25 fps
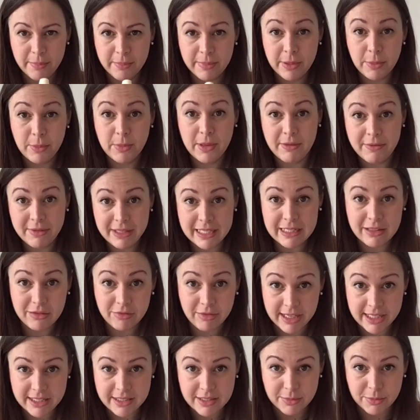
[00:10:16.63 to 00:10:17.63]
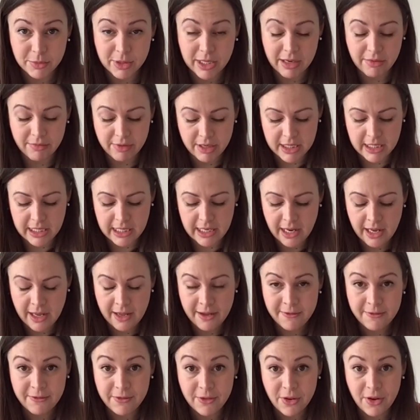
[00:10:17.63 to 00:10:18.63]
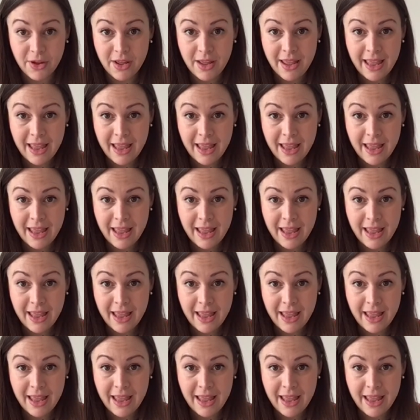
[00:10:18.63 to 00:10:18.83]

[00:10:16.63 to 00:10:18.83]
Then we'll have a little rest and we'll get ready for